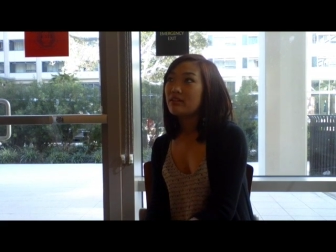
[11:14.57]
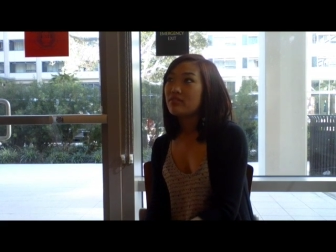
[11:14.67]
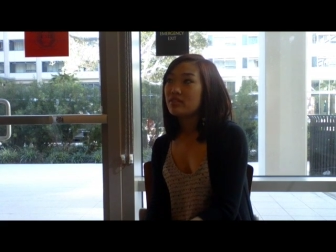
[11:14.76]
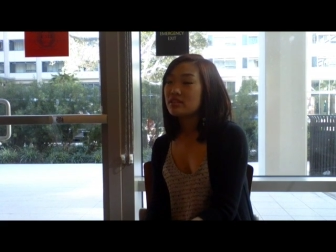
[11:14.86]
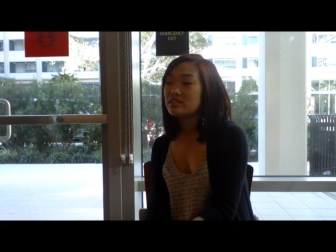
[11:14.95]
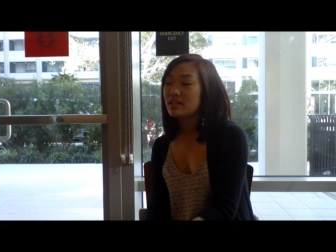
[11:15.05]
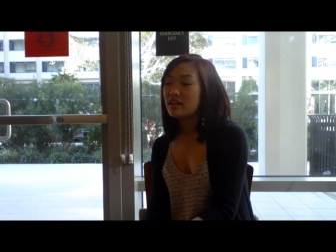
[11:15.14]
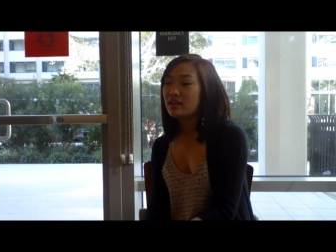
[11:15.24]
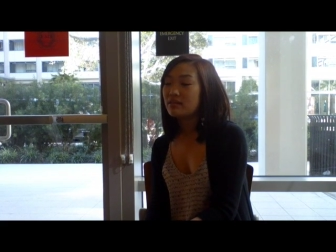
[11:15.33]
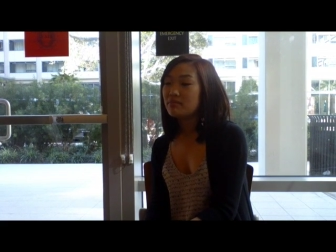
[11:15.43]
the things
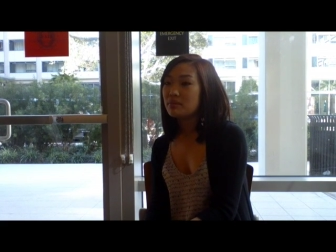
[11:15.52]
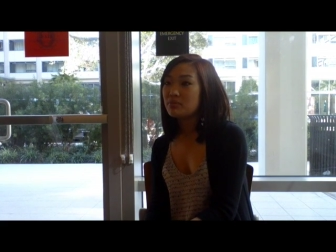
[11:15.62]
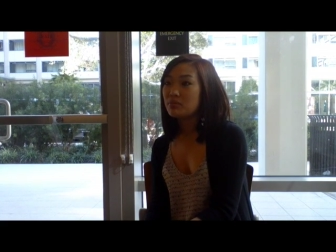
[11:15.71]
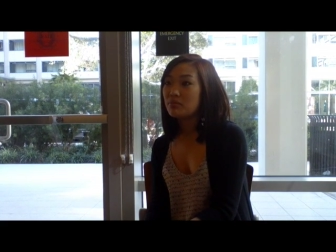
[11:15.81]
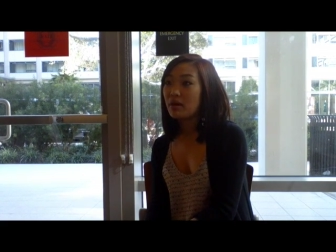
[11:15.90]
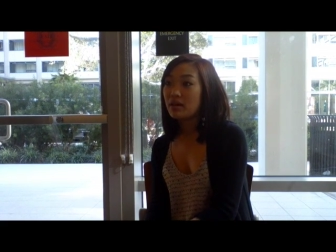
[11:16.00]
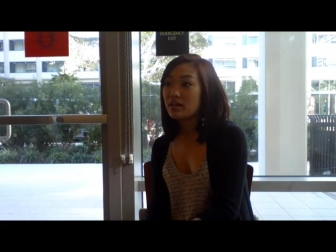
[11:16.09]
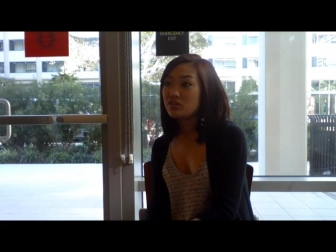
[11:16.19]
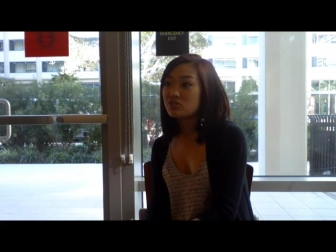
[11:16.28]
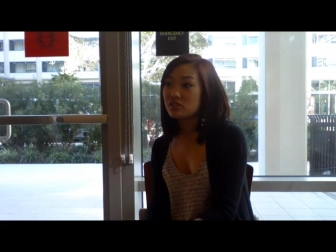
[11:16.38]
that people my
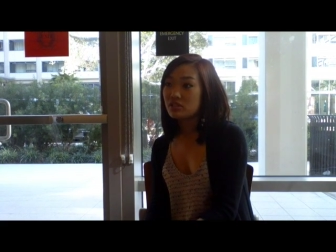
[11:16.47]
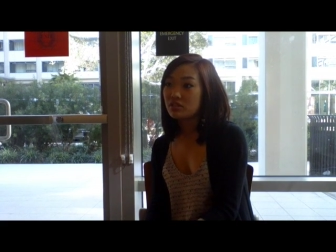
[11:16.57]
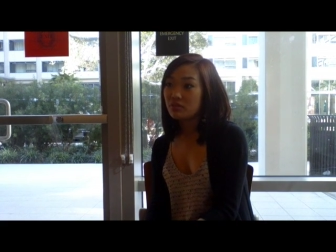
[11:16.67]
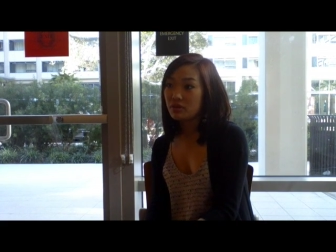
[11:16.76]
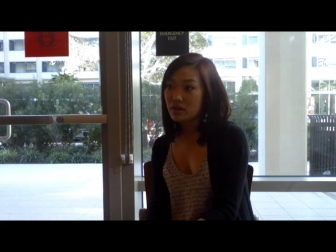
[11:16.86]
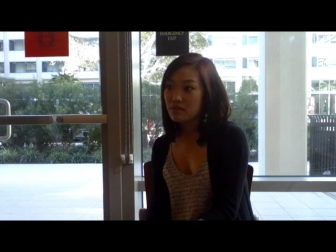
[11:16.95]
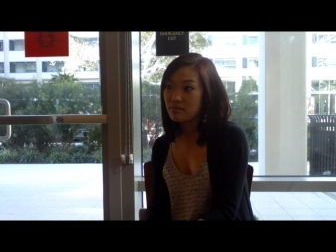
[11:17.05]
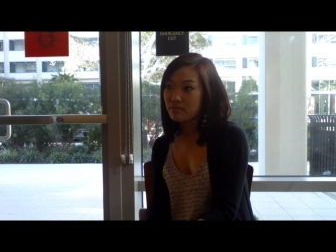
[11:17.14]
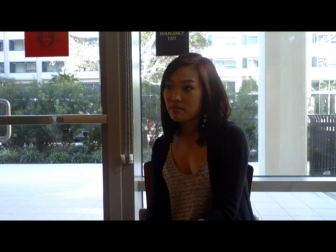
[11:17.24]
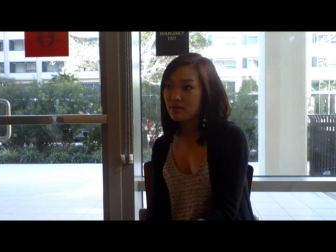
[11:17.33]
age did growing
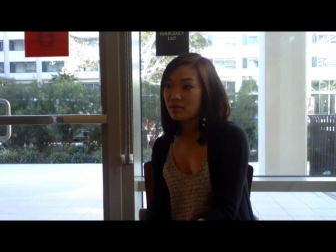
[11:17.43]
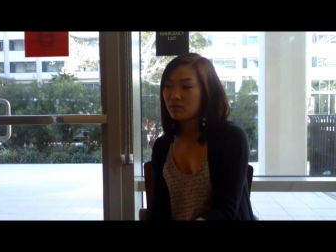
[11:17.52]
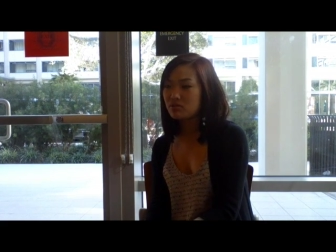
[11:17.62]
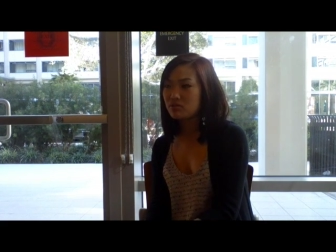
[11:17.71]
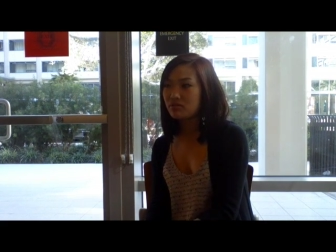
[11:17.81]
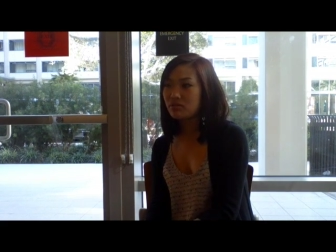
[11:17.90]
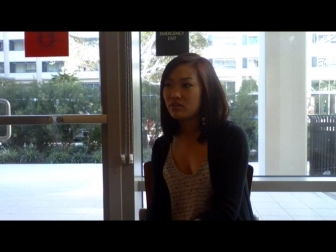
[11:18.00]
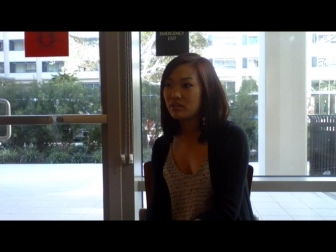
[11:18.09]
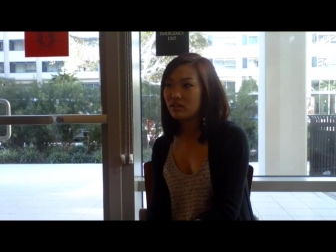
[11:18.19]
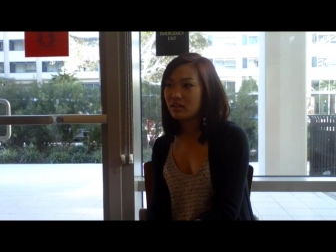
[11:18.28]
up, my parents were
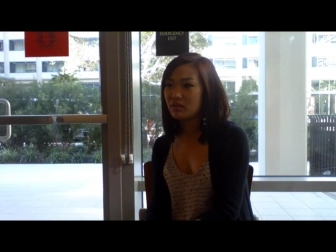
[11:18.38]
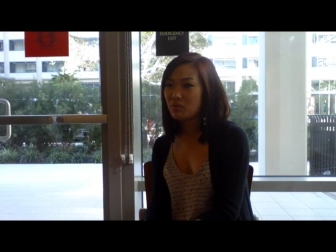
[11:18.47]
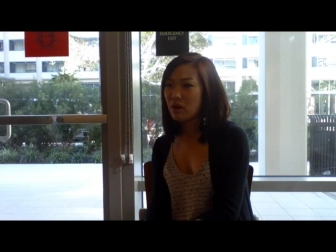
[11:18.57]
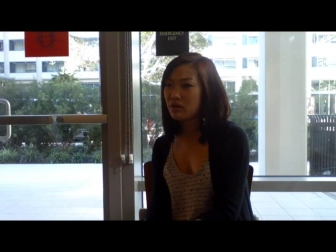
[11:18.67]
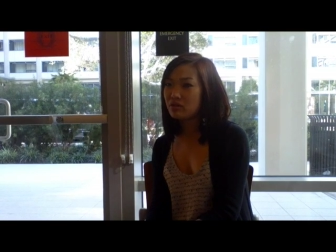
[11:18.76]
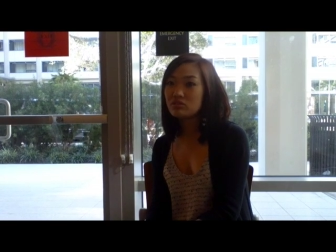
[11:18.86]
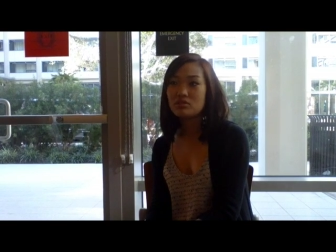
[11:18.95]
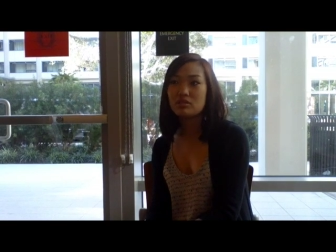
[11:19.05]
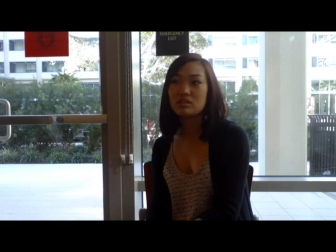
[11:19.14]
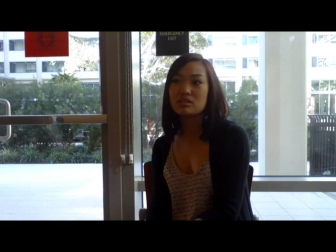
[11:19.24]
very like, why are you
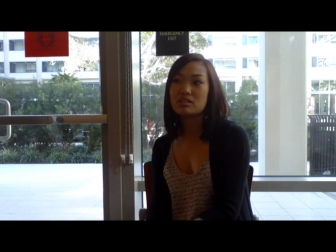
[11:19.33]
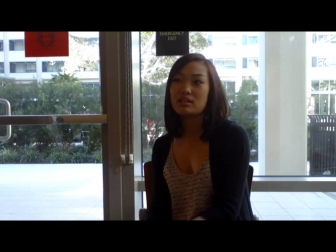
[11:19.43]
doing this?